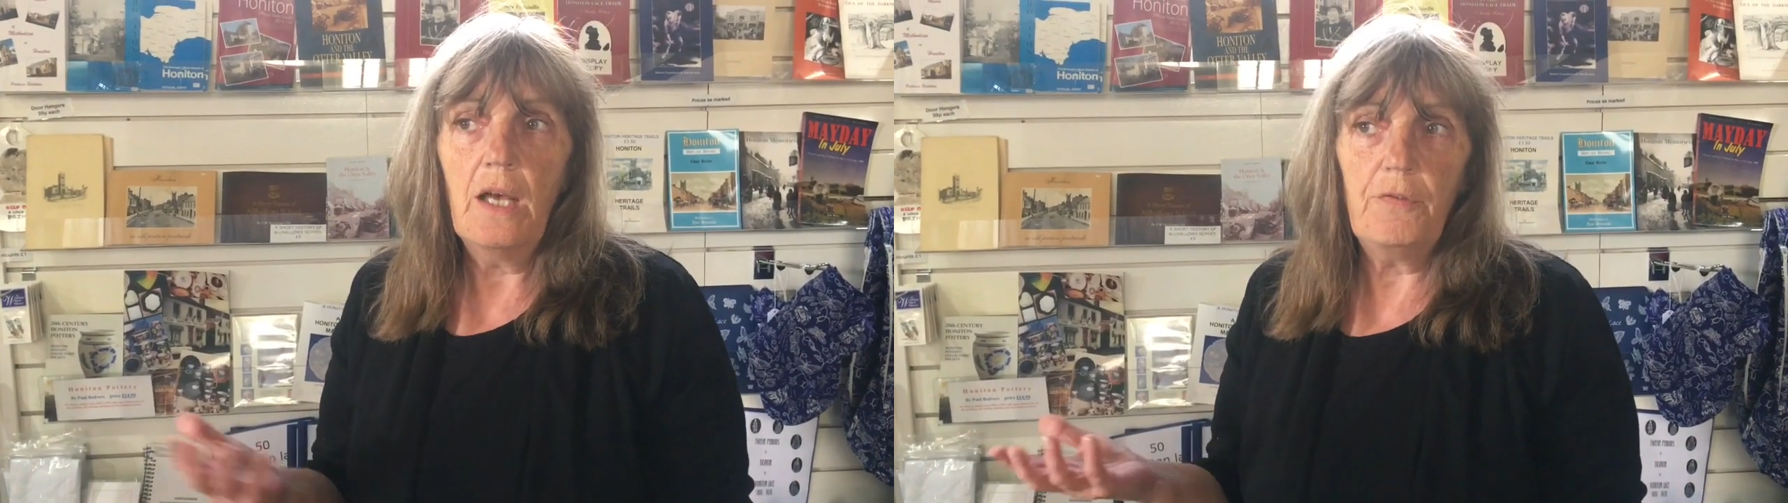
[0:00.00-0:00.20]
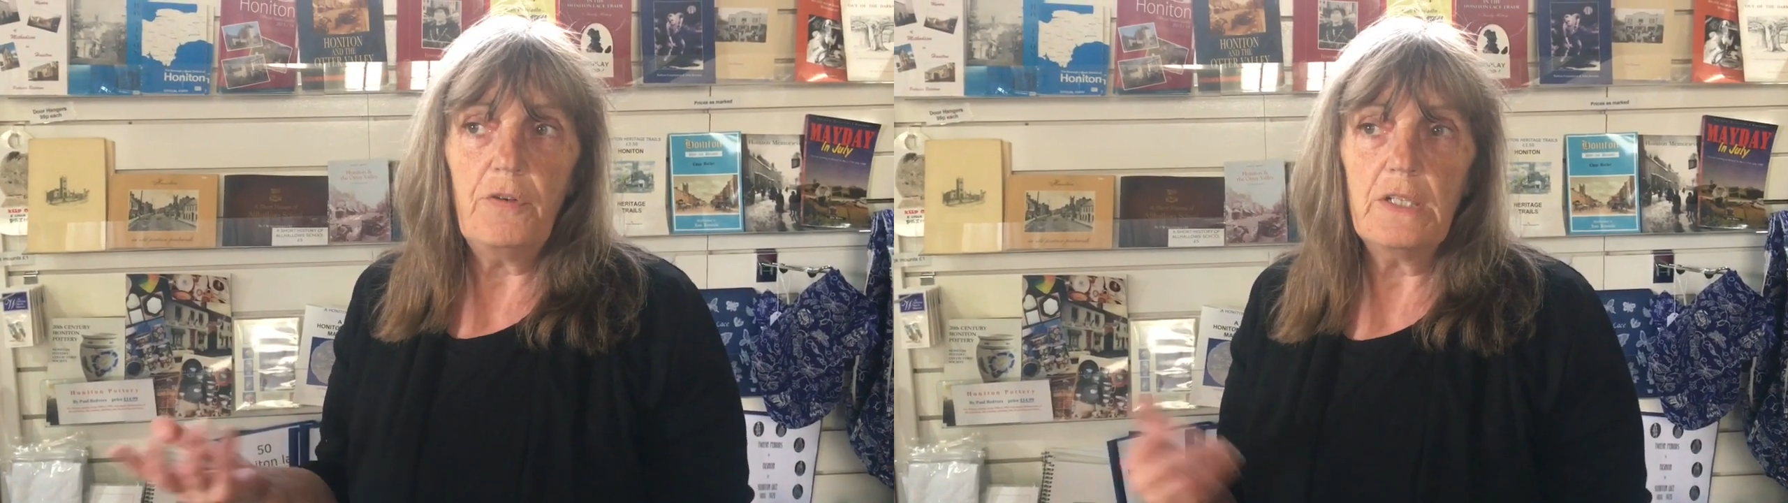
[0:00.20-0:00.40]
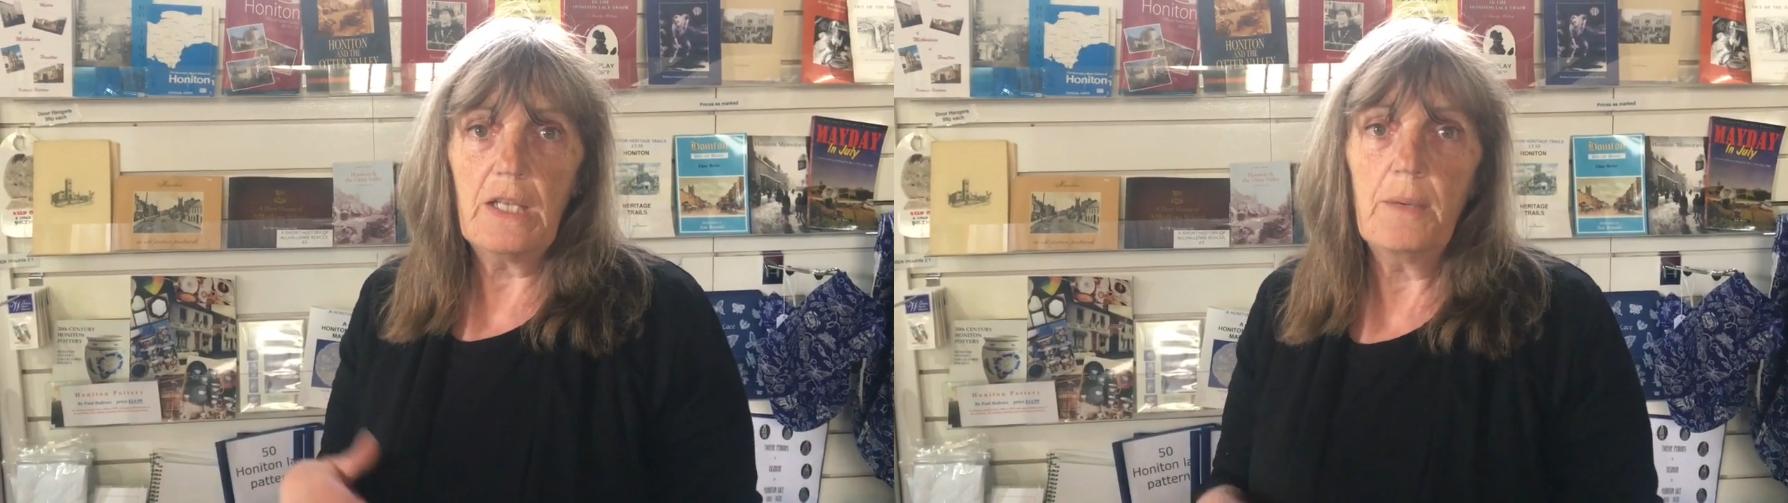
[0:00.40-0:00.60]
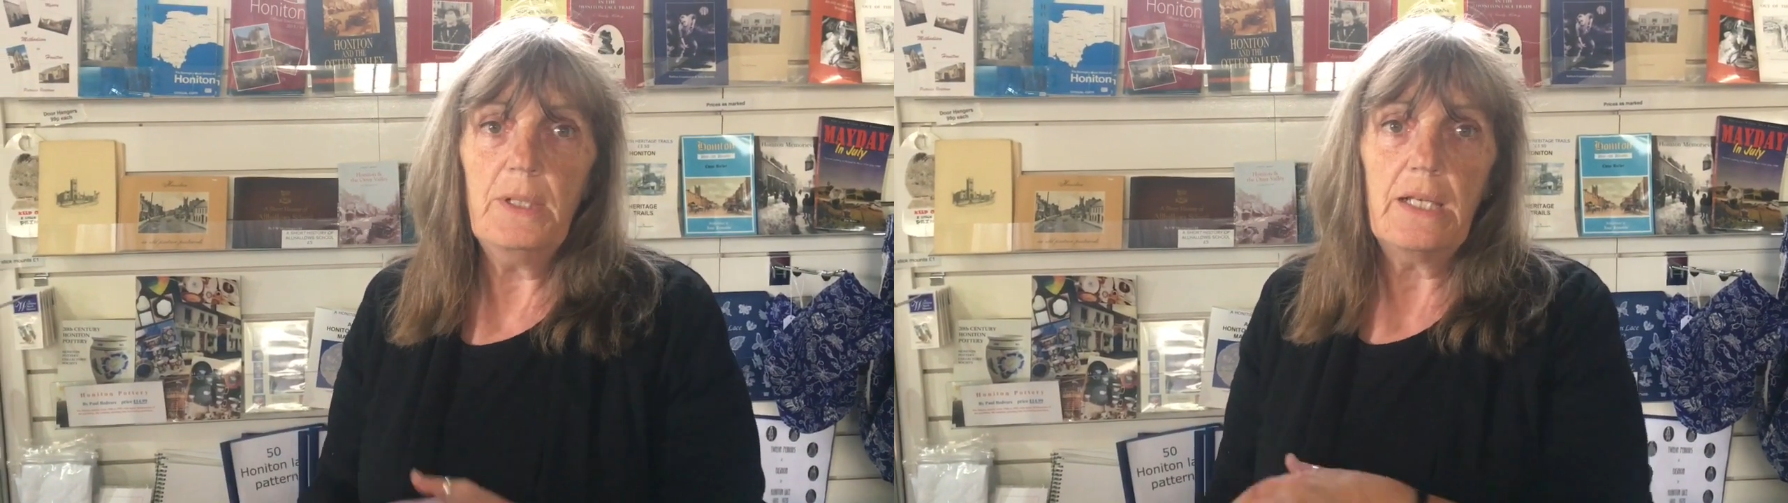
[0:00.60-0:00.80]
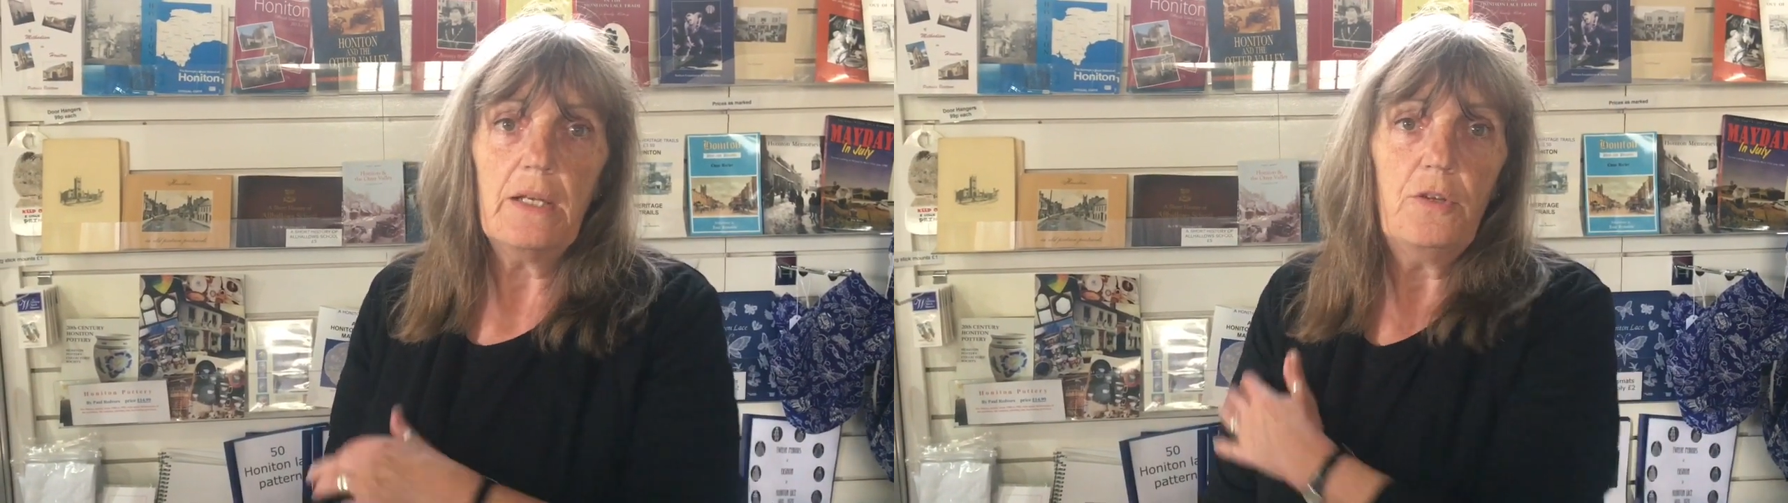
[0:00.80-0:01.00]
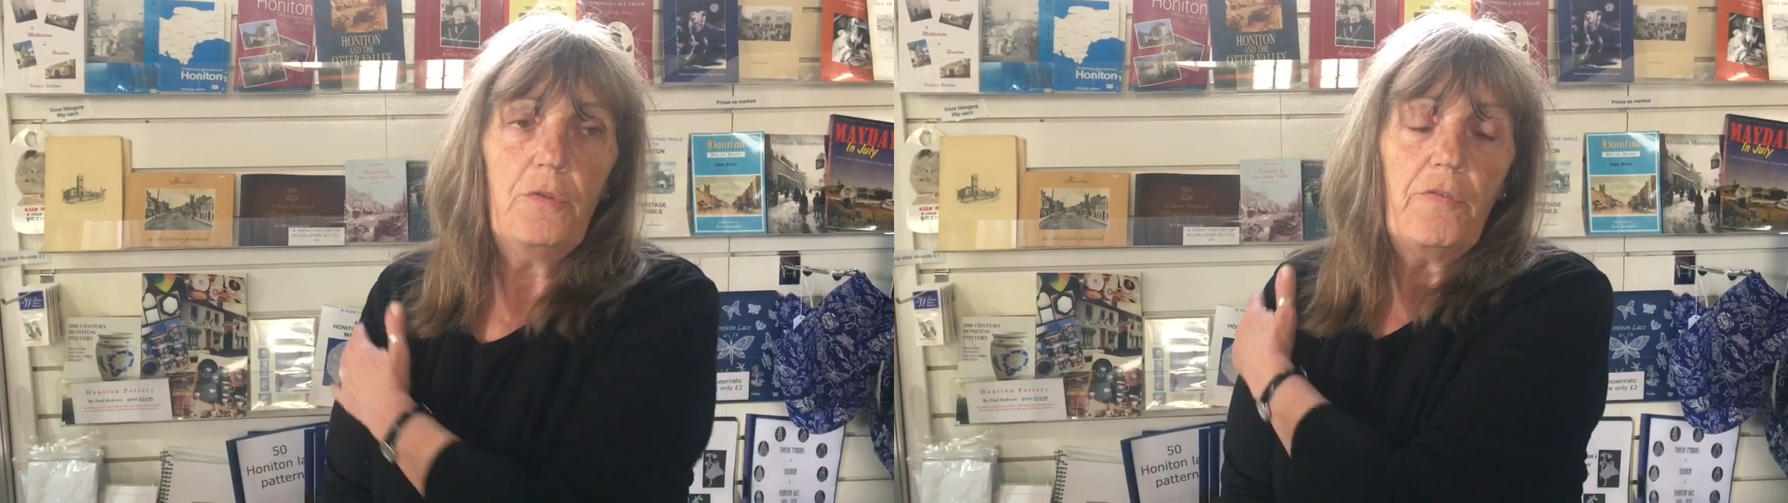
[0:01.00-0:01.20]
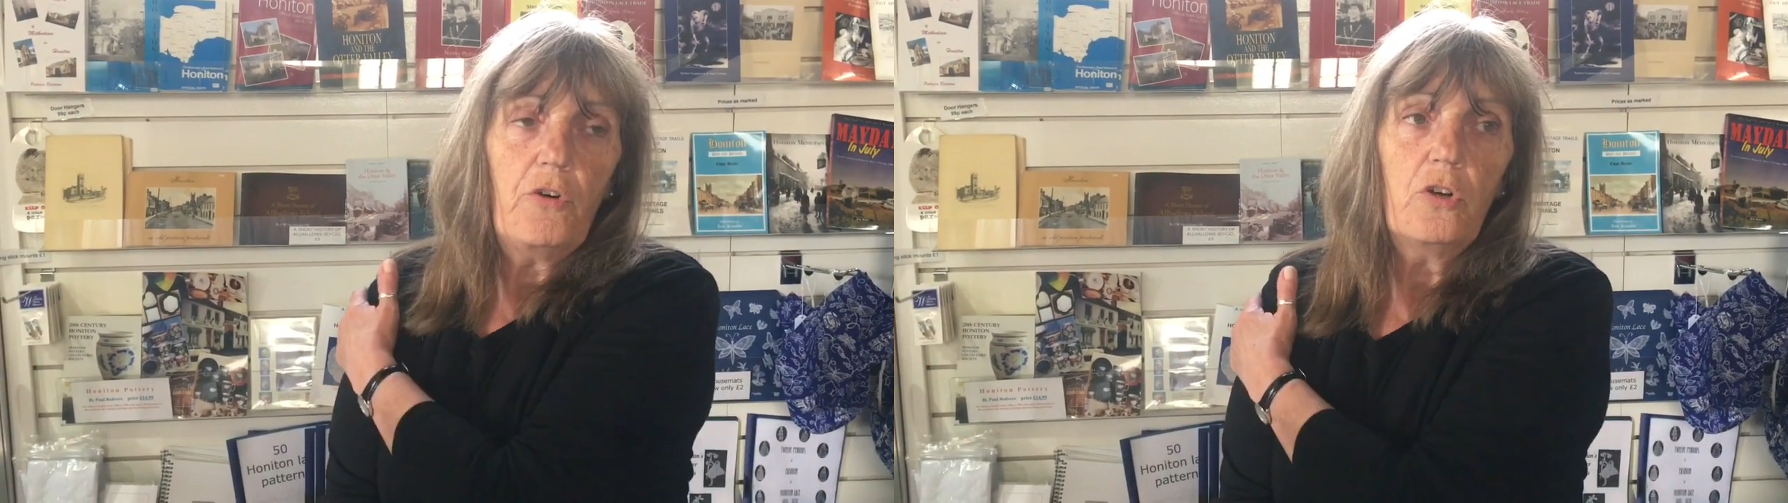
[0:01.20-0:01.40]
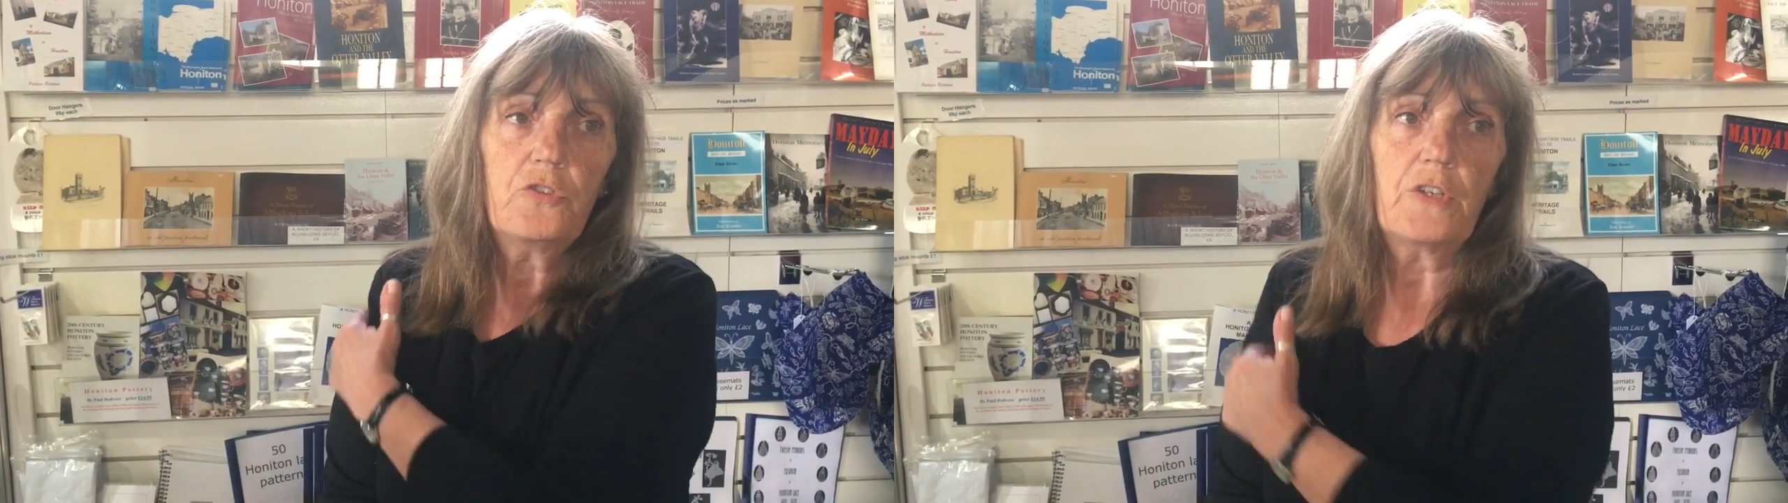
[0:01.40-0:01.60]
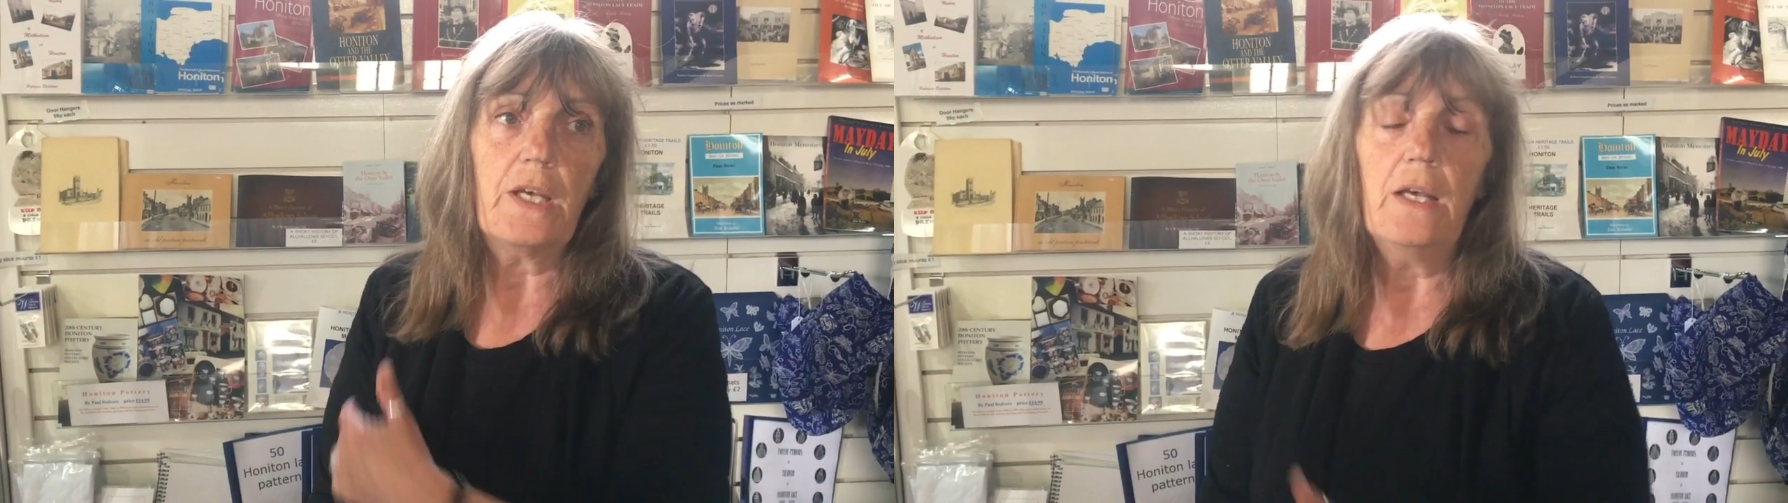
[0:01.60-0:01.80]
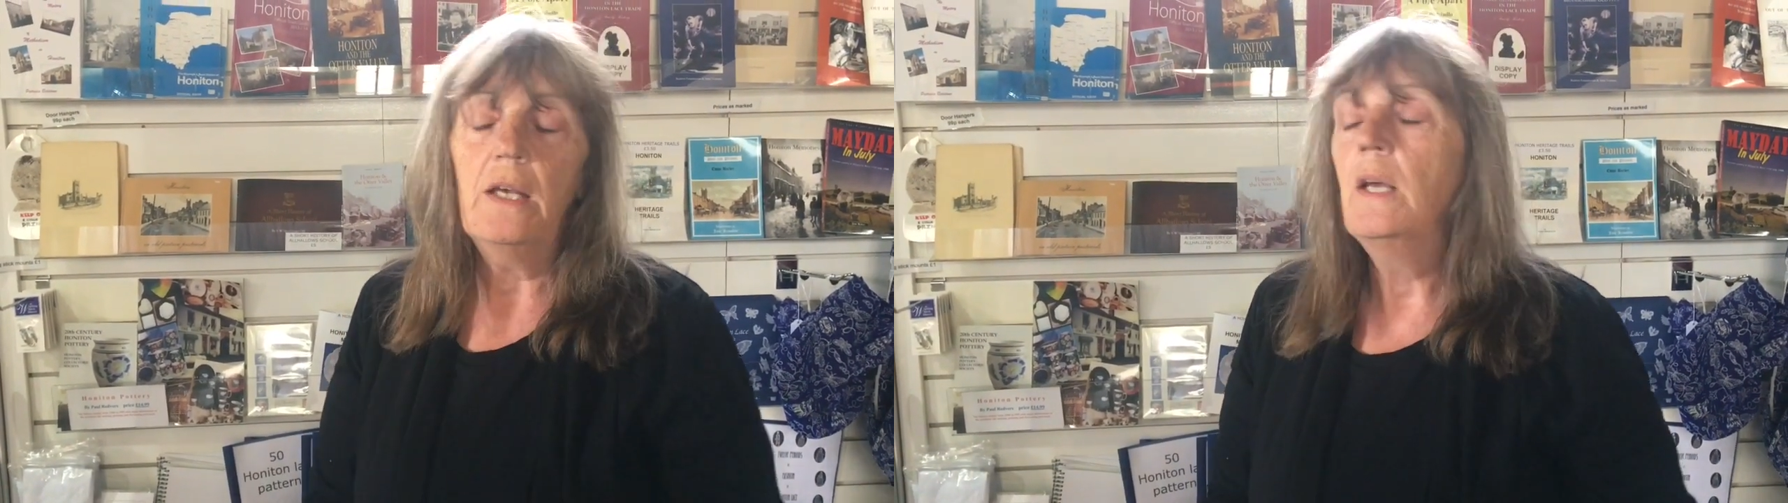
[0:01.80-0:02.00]
a flood coming down the River
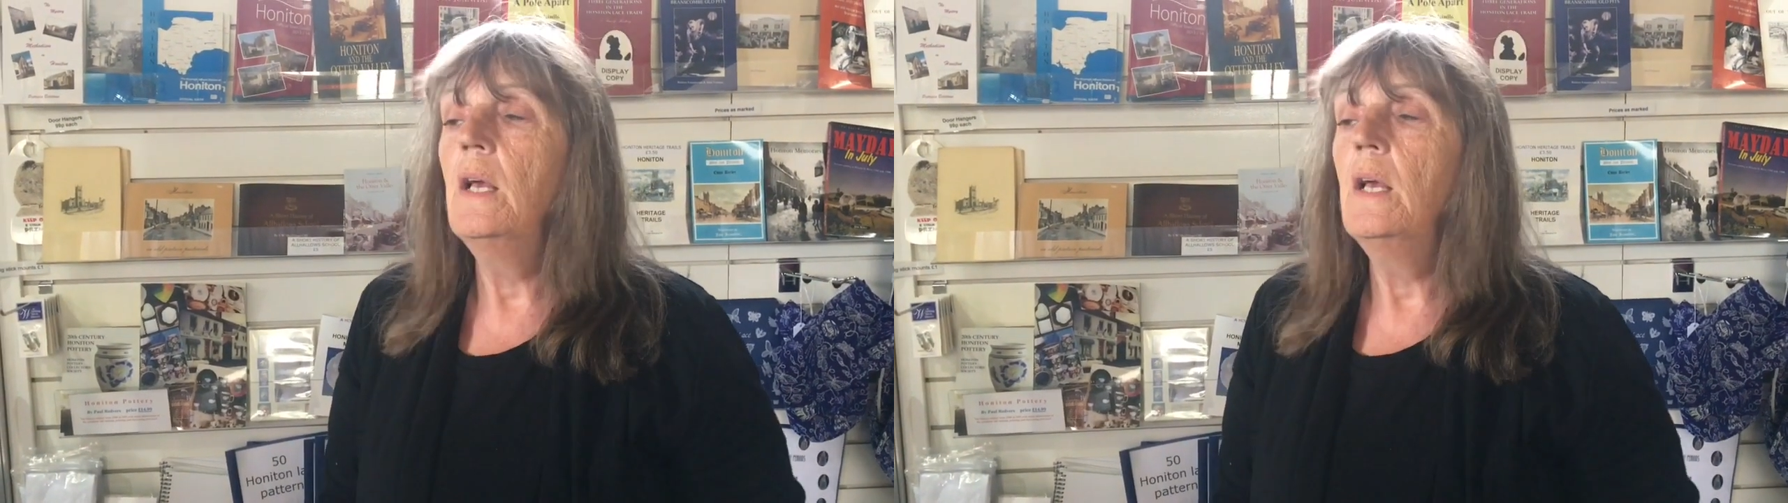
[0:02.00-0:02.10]
Otter,